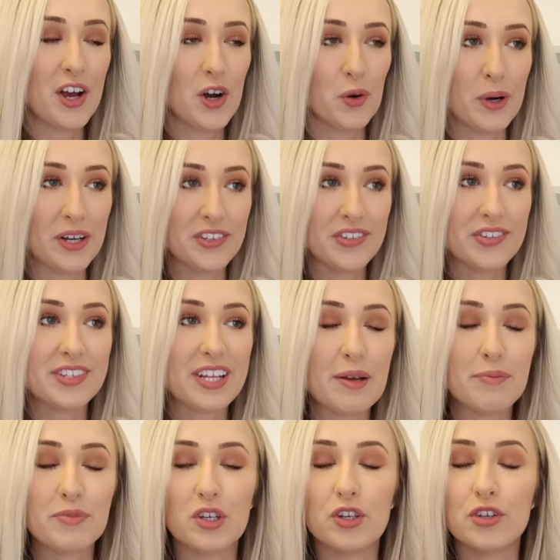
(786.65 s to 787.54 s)
When
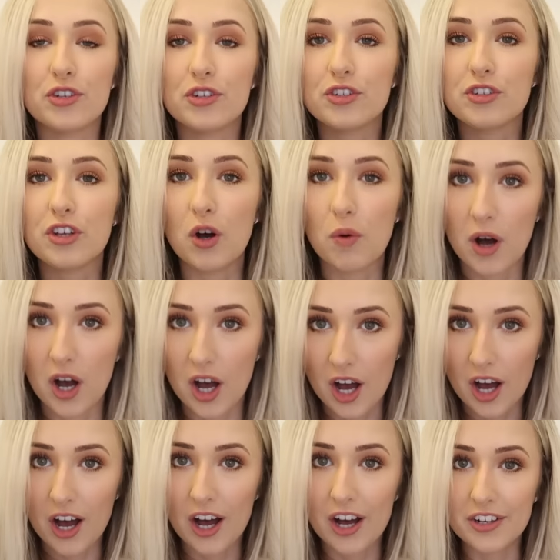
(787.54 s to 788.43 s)
stems are so
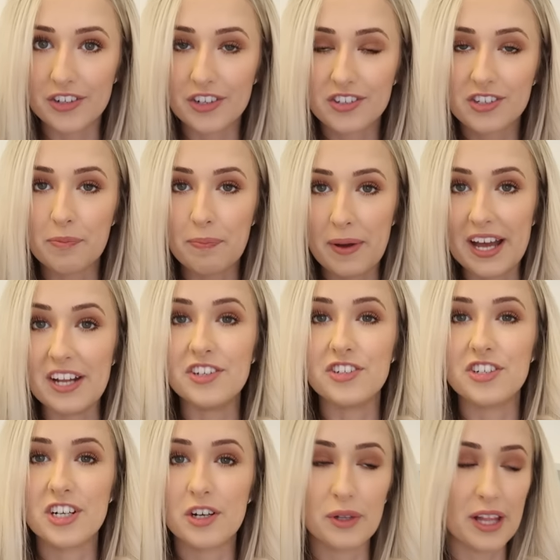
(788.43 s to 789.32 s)
hard to
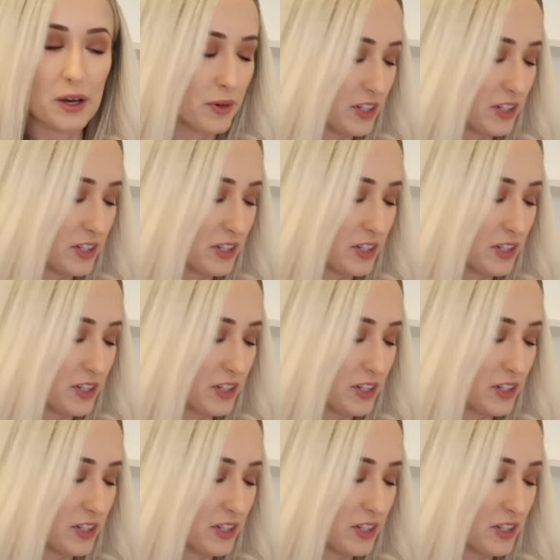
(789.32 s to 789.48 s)
bend, you know like